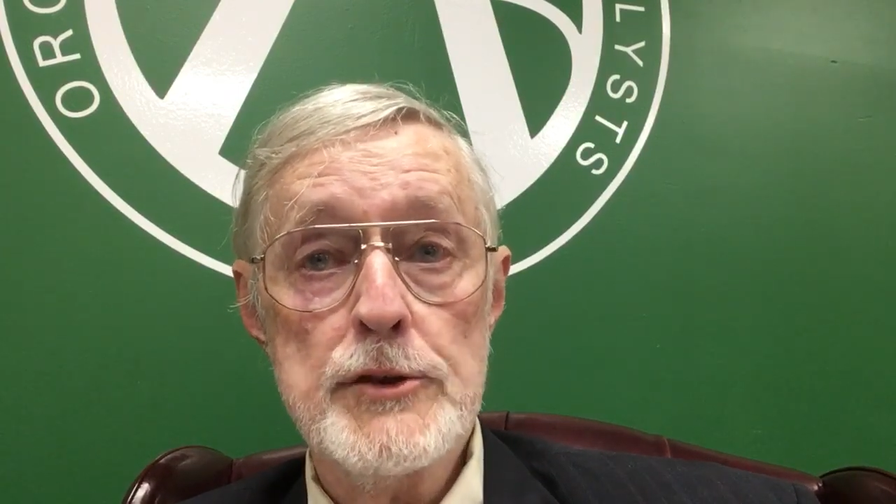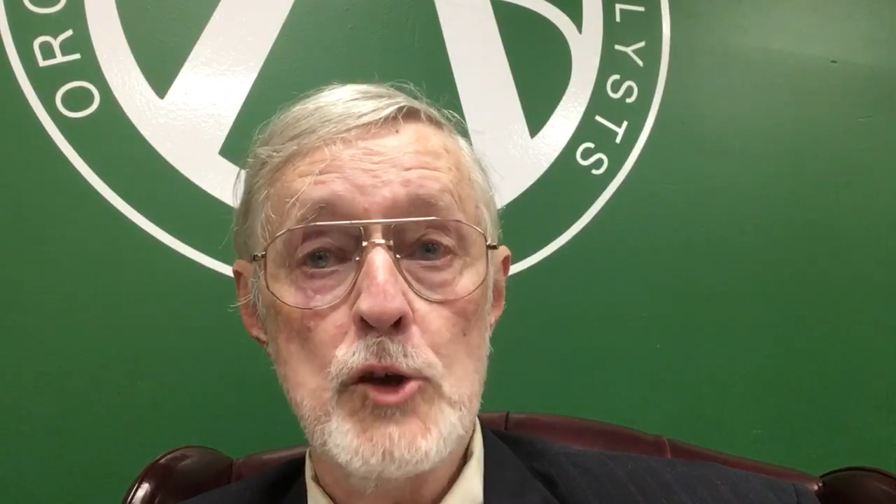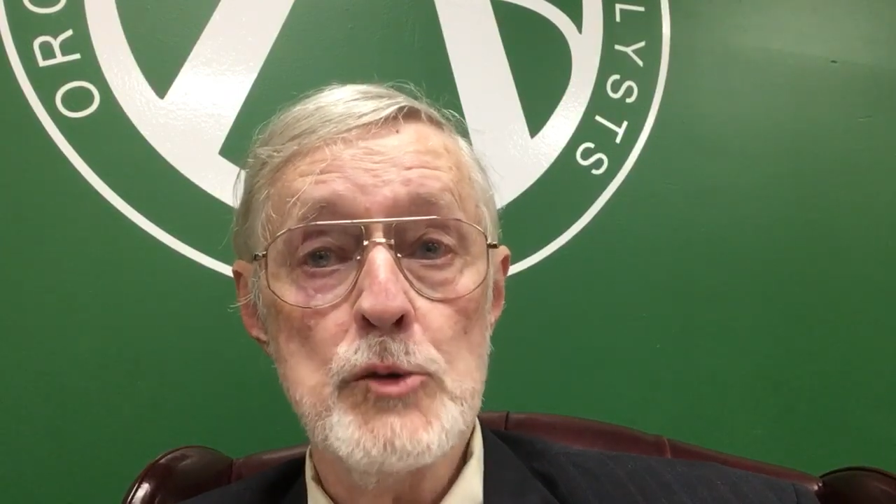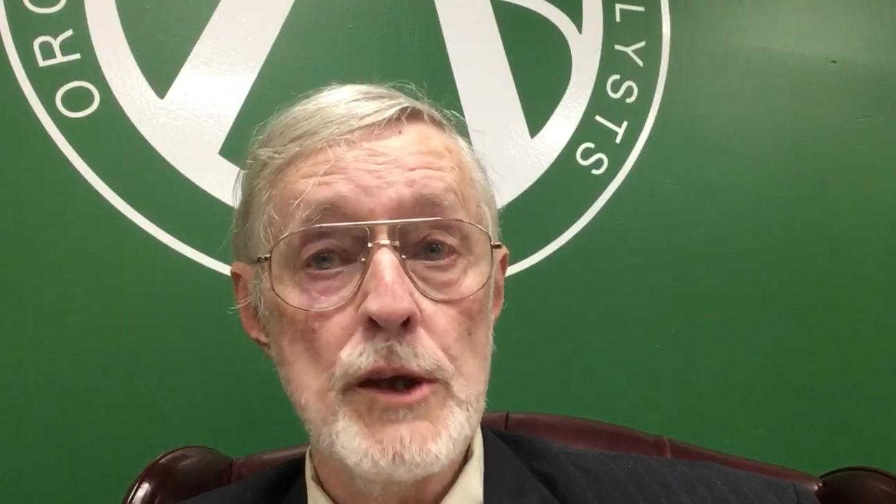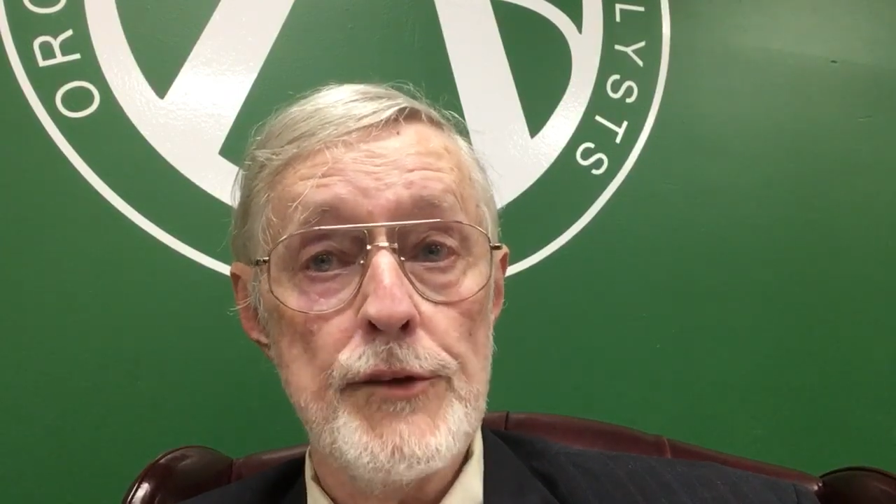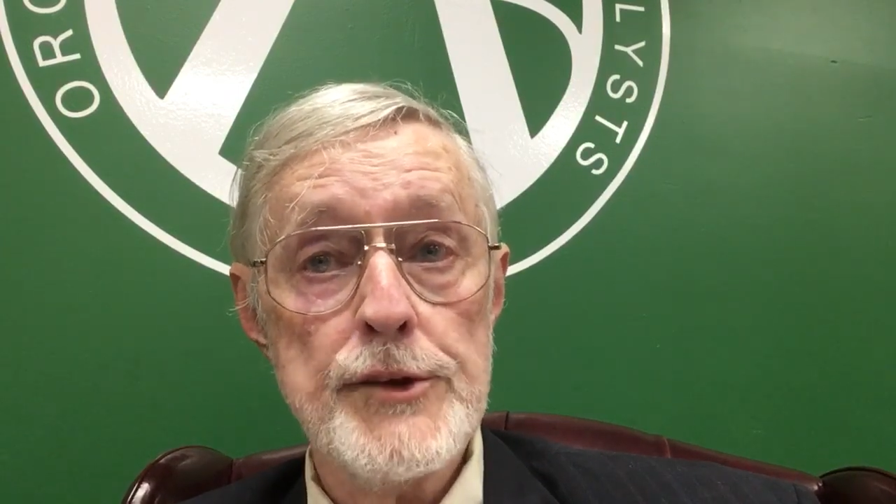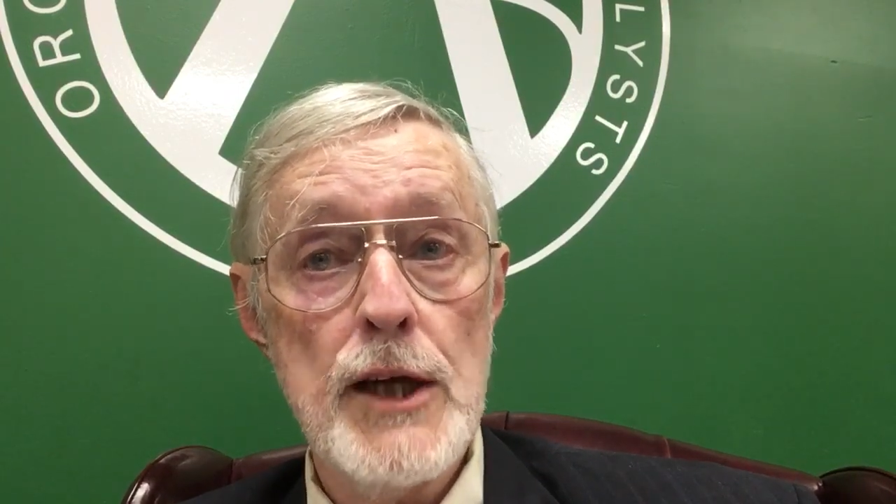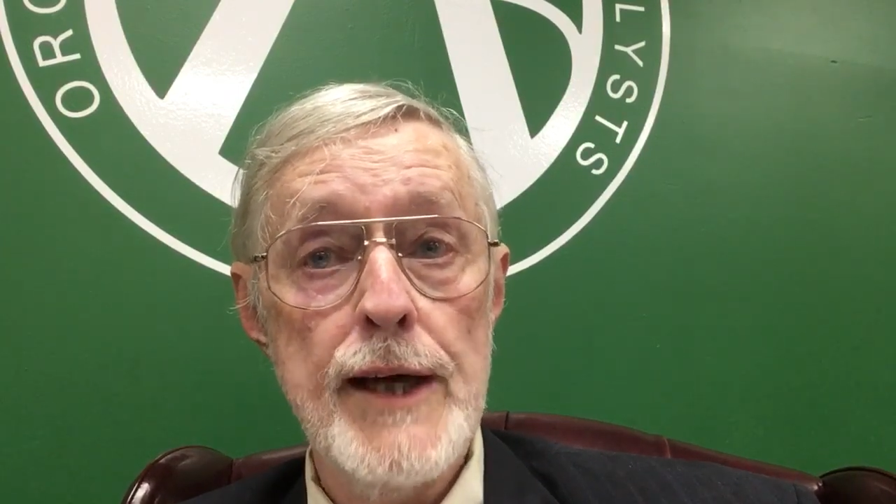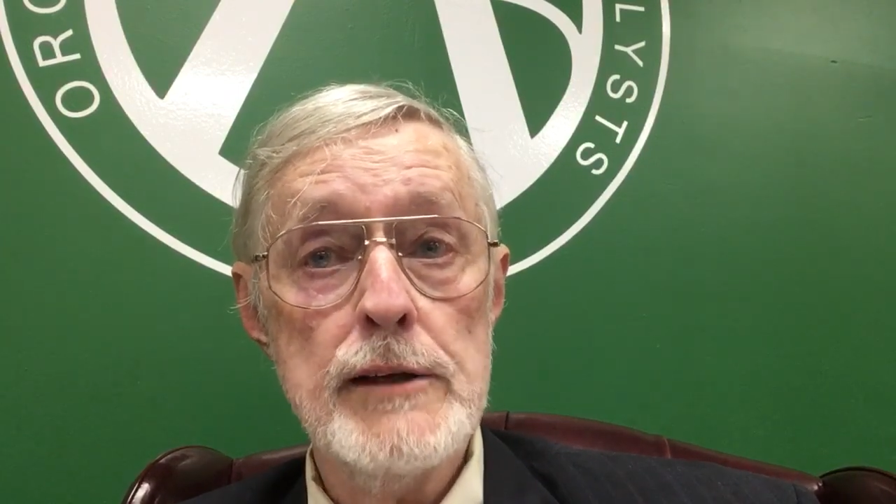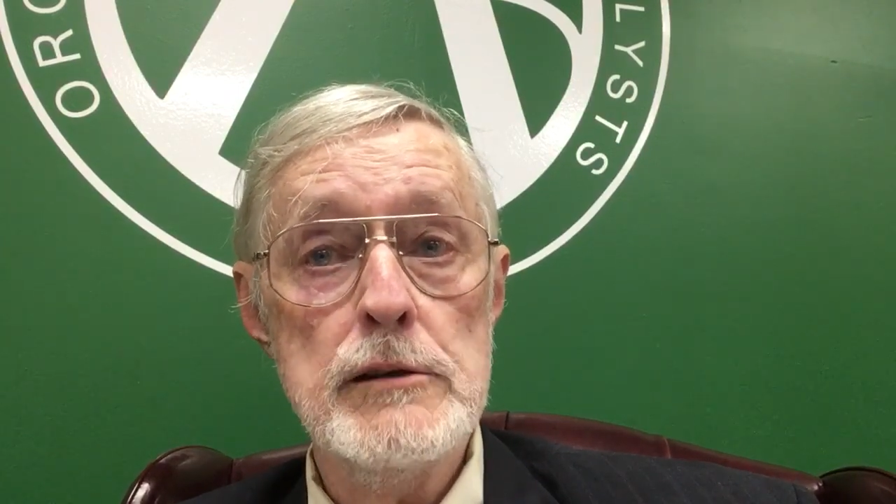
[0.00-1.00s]
go to another
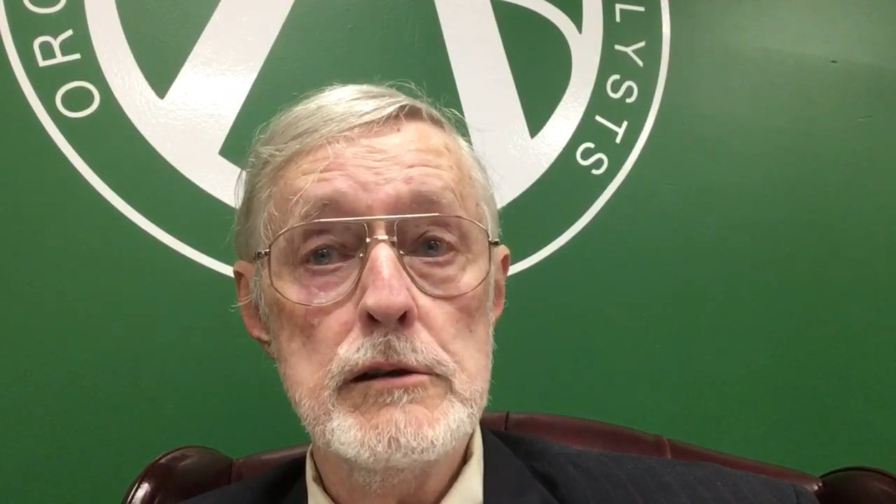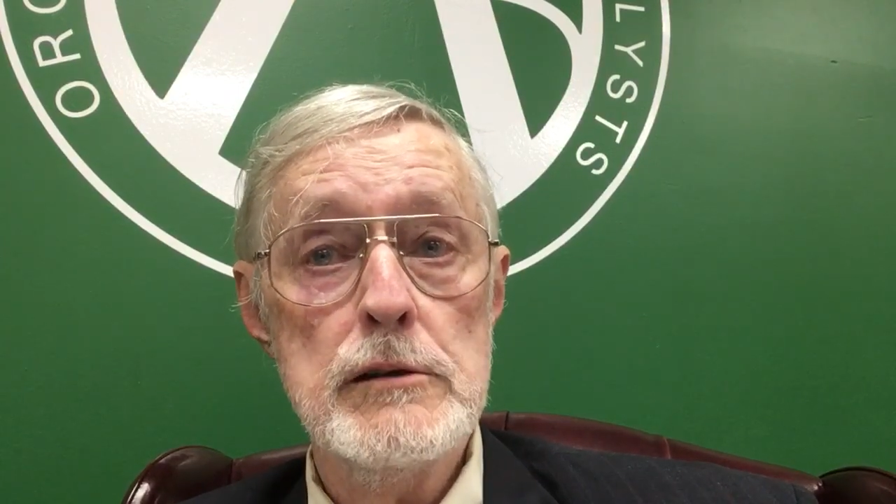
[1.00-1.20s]
title,